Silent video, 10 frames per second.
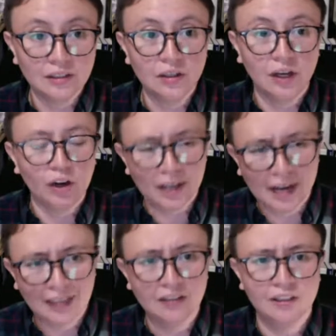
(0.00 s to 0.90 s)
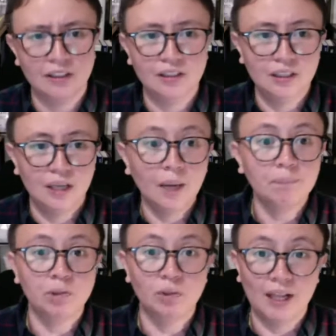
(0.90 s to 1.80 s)
or 9:30 up
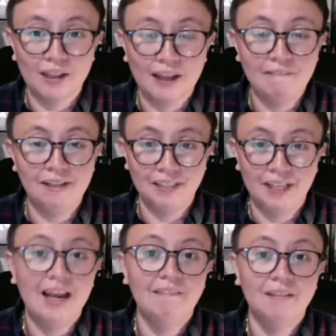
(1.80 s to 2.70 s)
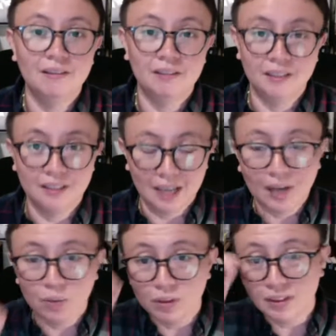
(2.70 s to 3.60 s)
to 11:30, I
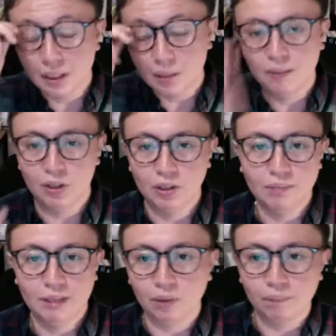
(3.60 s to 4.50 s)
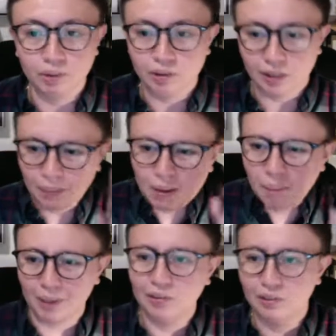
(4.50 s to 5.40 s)
will still be on my computer. I'm not
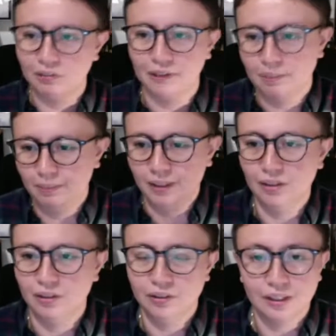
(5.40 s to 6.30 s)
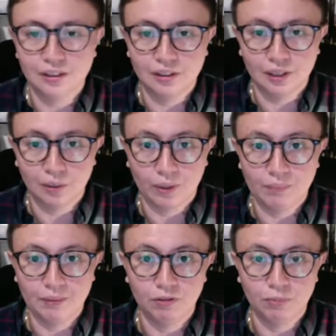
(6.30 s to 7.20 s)
proud of it, but, you know, that's the
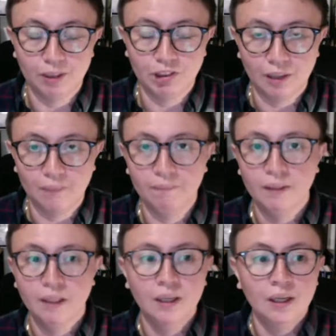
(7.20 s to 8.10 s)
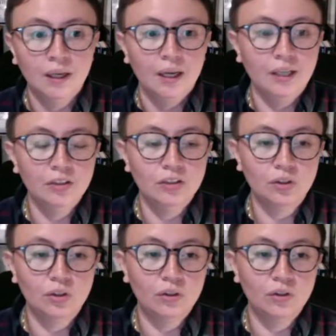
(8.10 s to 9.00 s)
requirement of my job. And
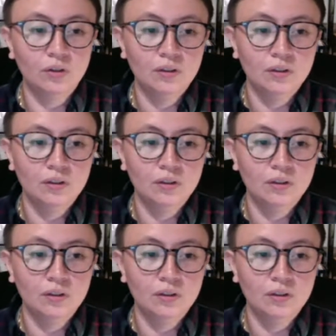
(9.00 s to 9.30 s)
so,